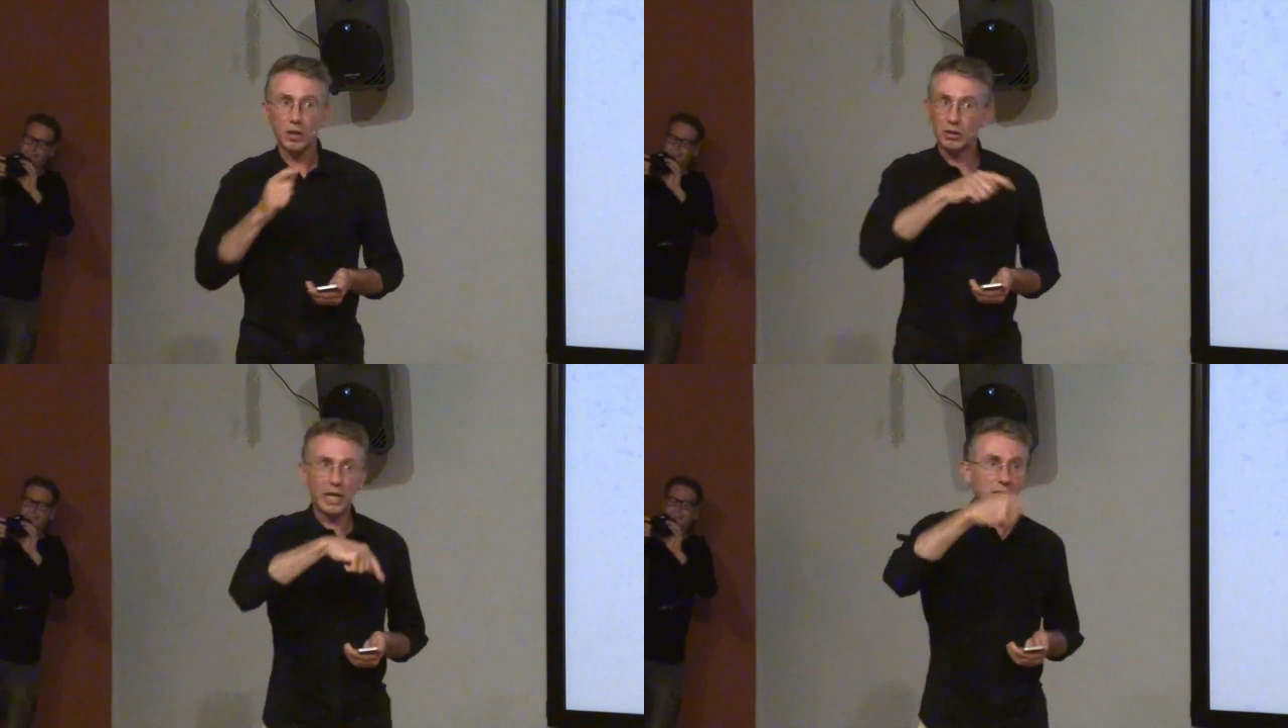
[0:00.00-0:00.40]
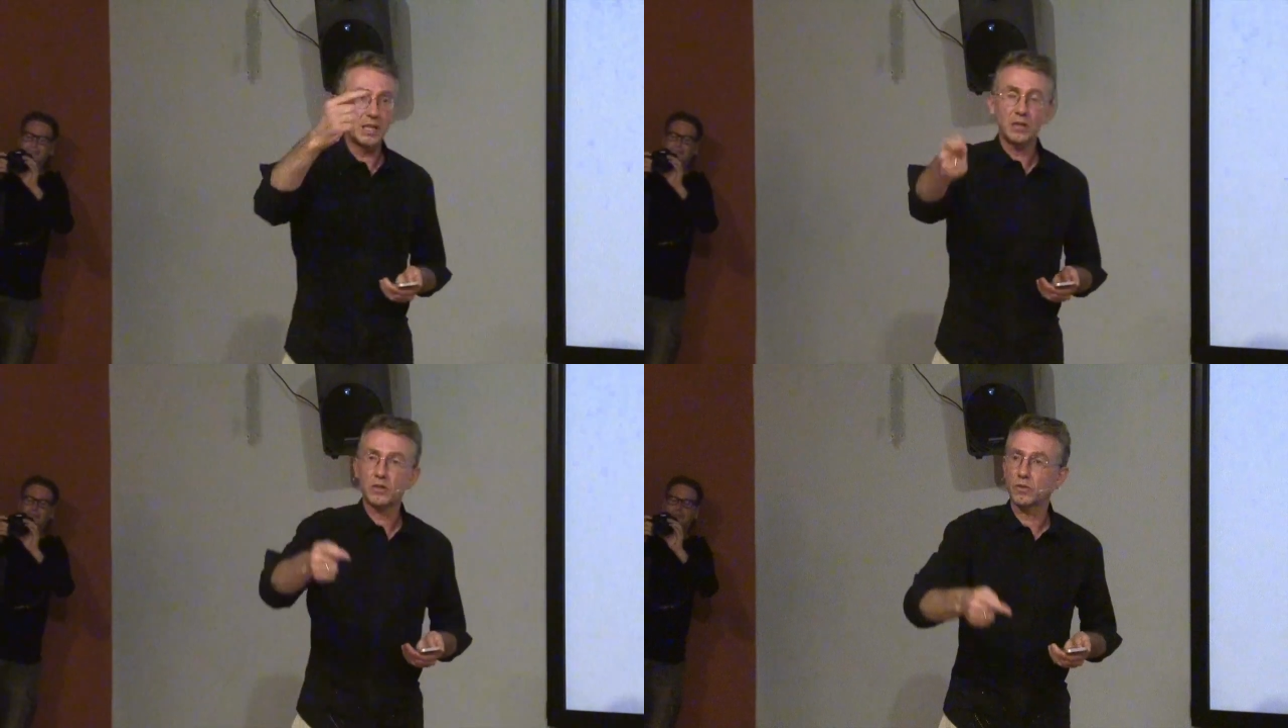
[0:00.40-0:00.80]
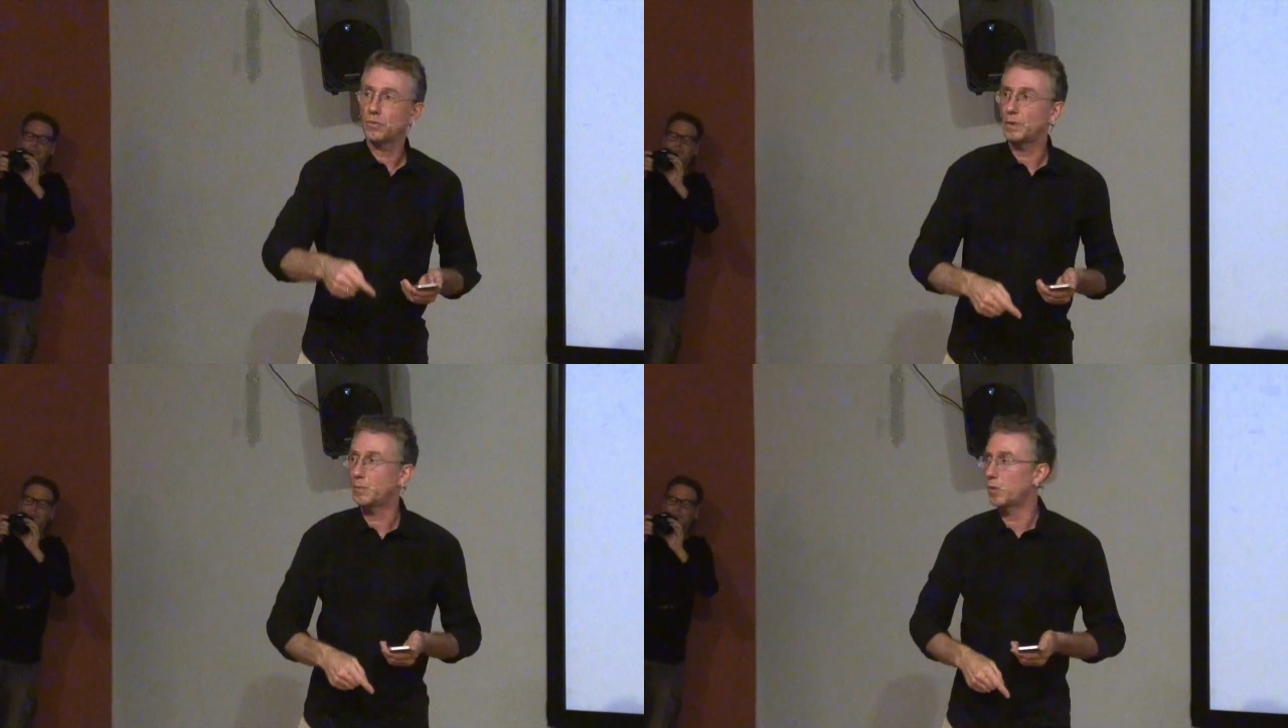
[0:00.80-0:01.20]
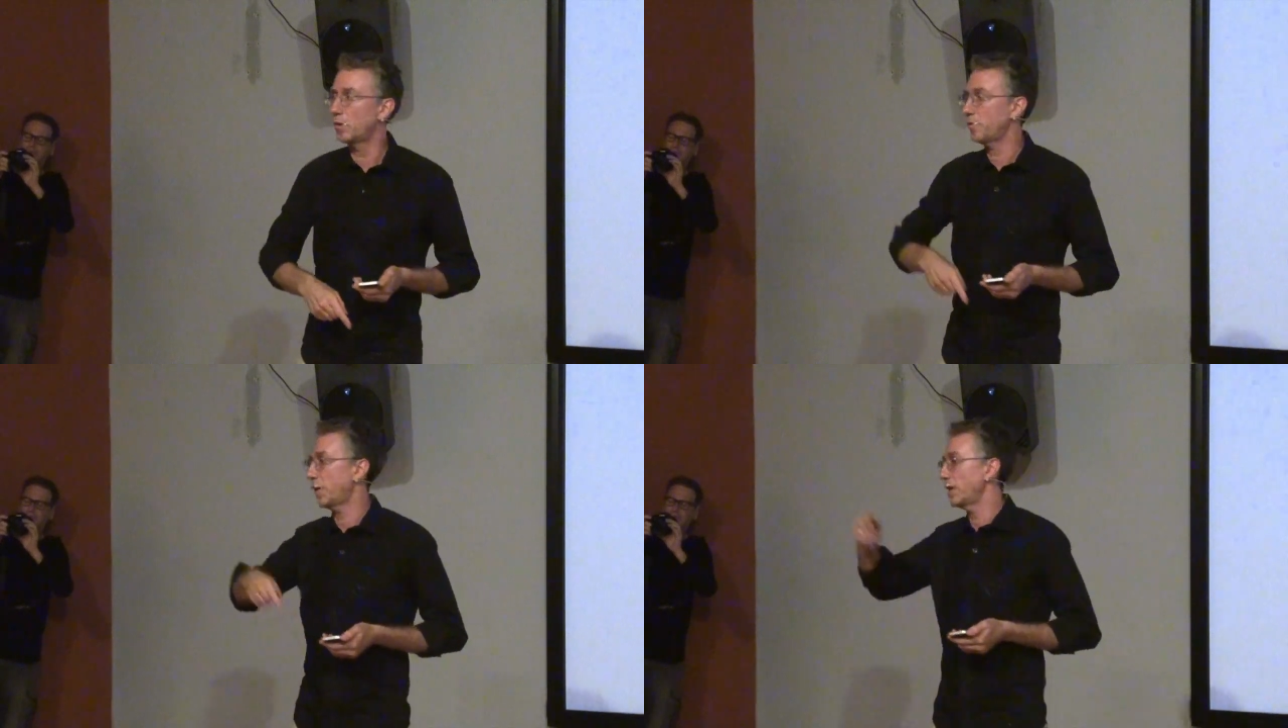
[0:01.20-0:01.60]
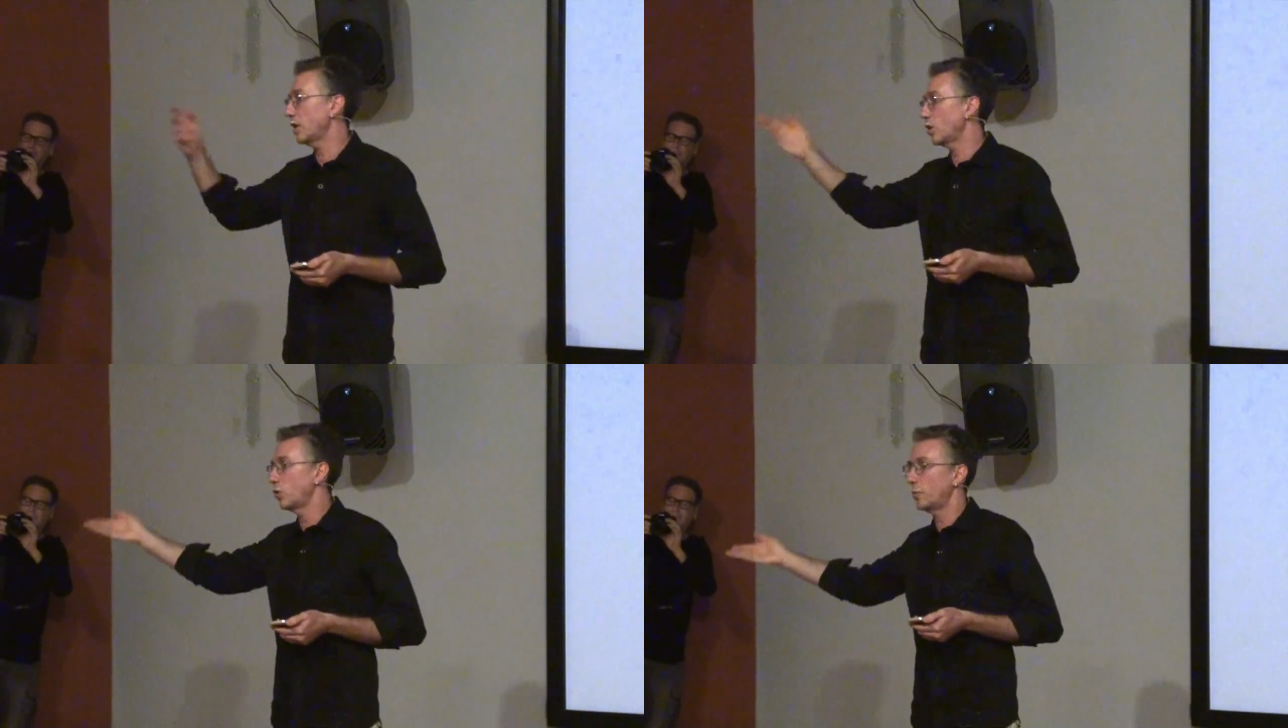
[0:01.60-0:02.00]
connecting to people,
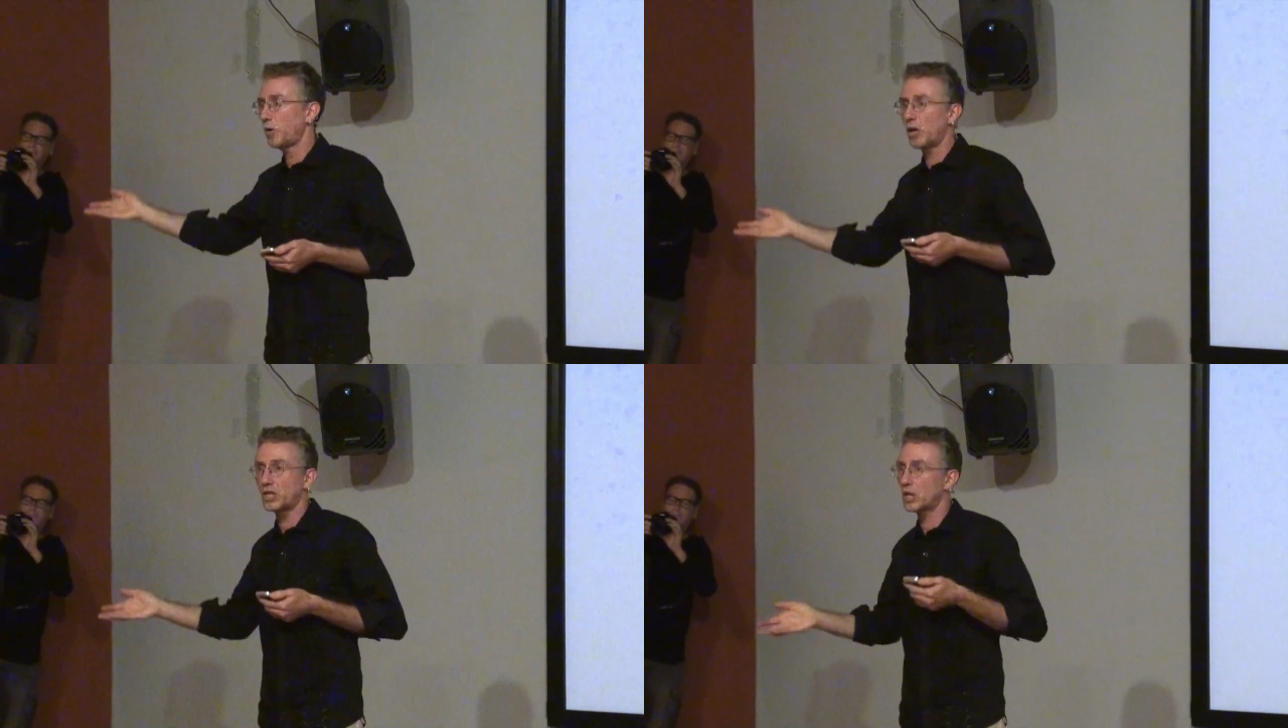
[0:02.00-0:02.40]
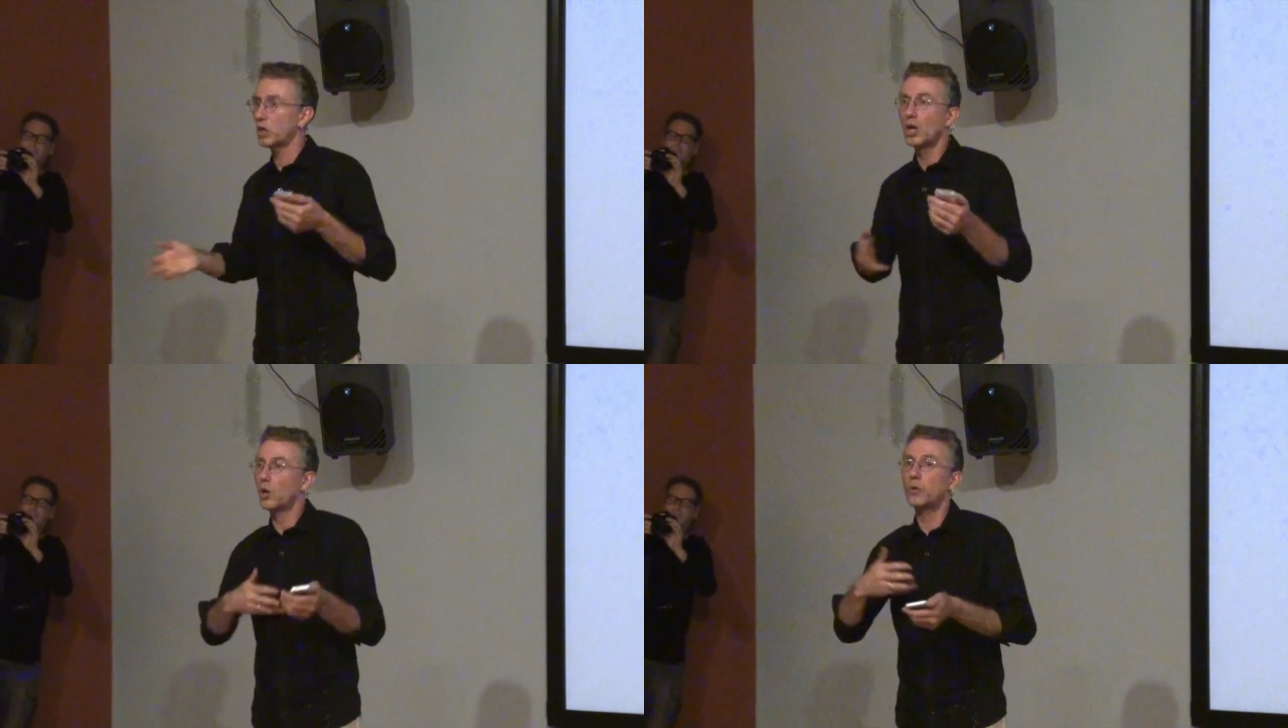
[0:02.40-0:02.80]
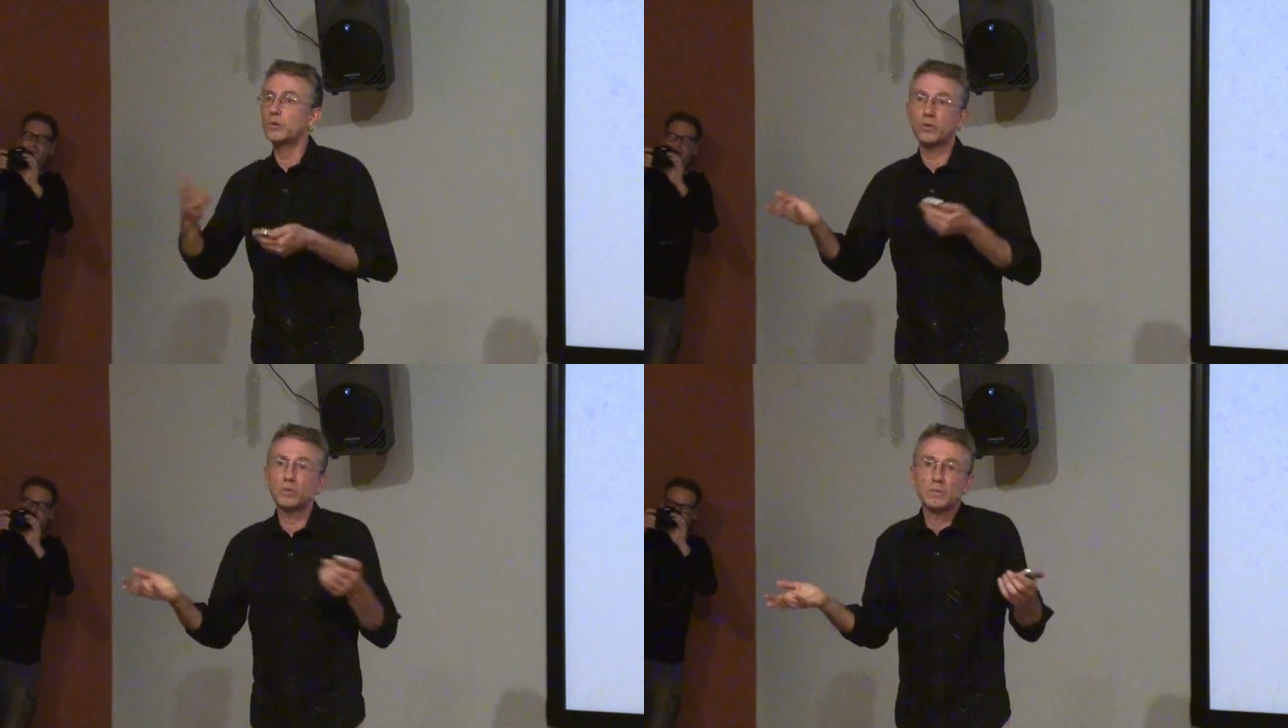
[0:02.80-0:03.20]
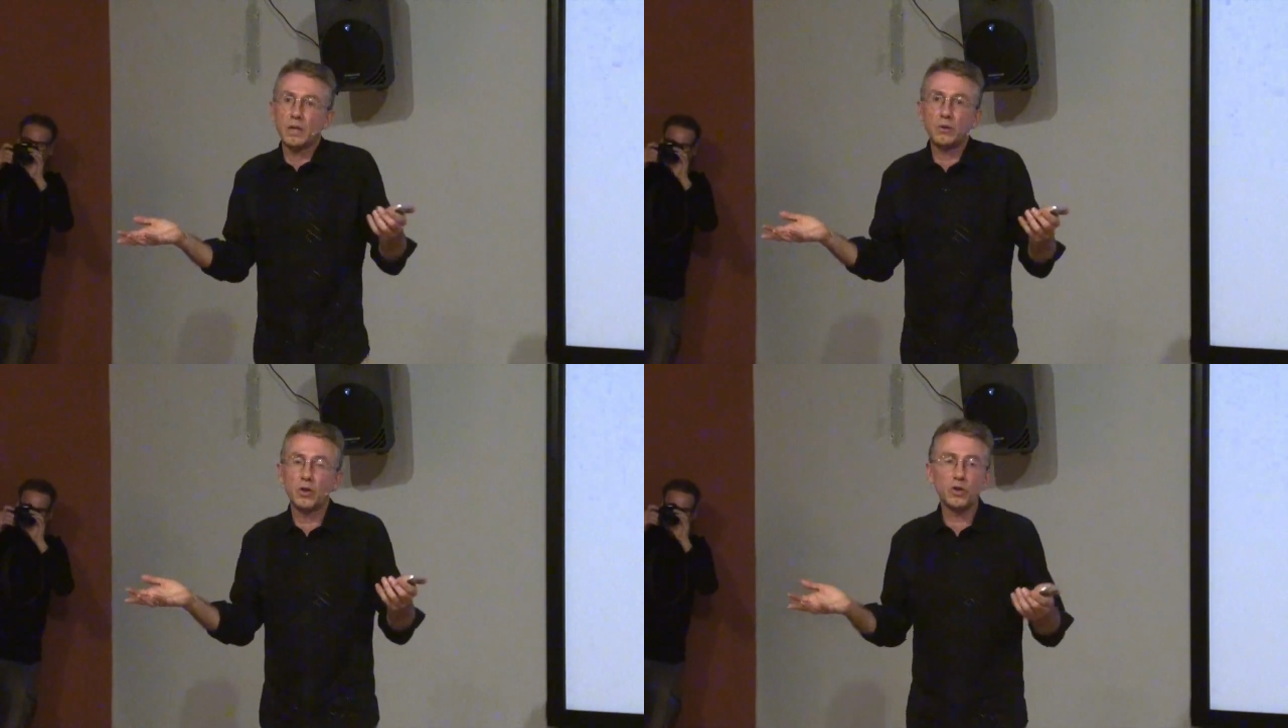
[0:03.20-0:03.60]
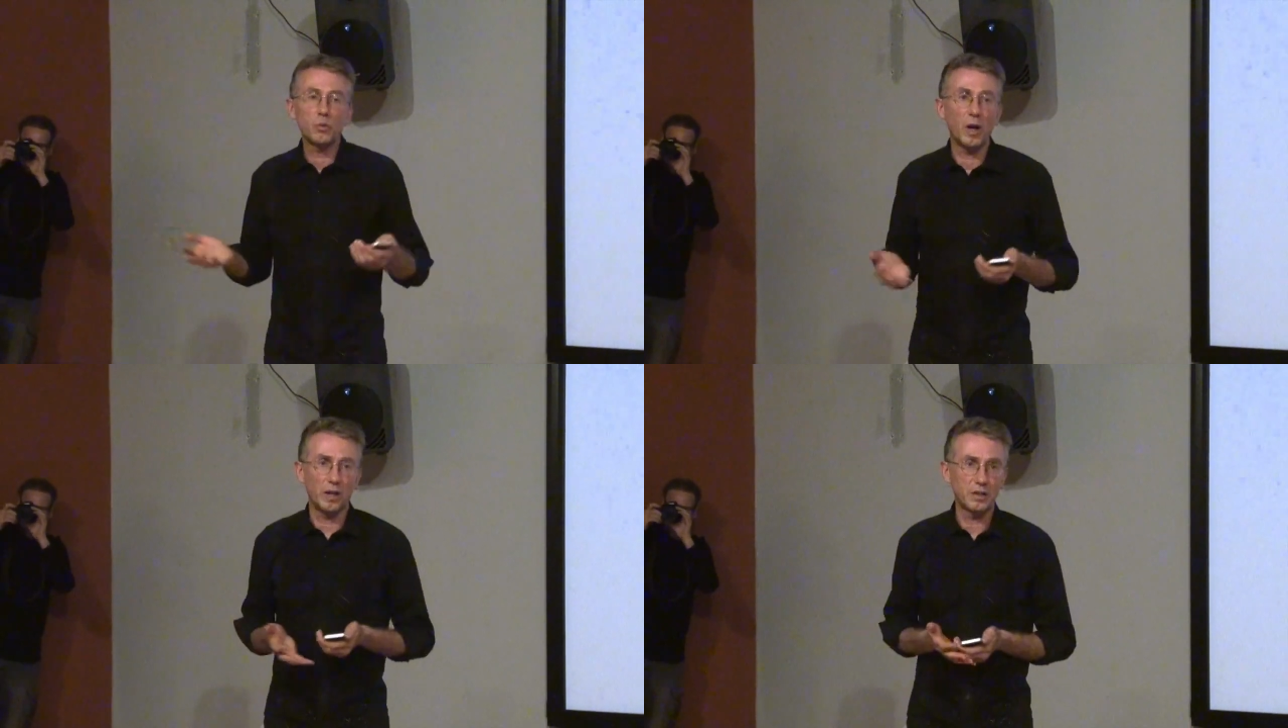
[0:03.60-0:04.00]
finding a new project, who knows
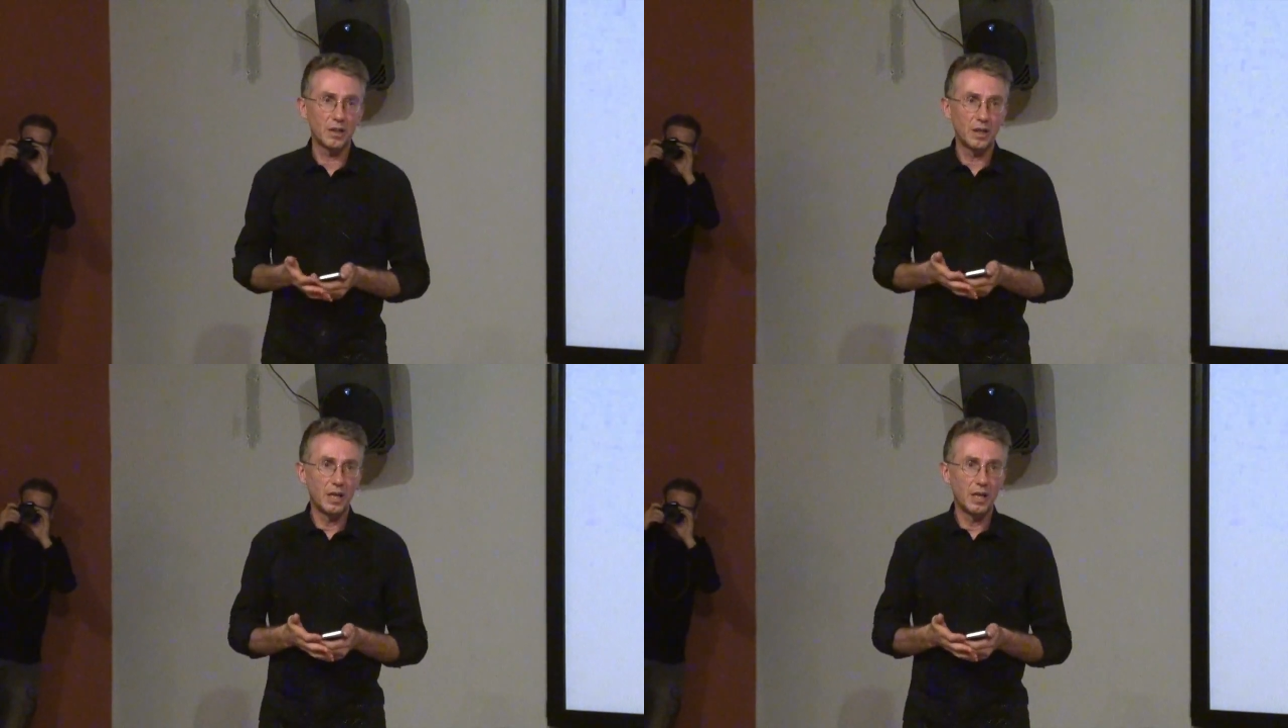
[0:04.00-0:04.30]
what.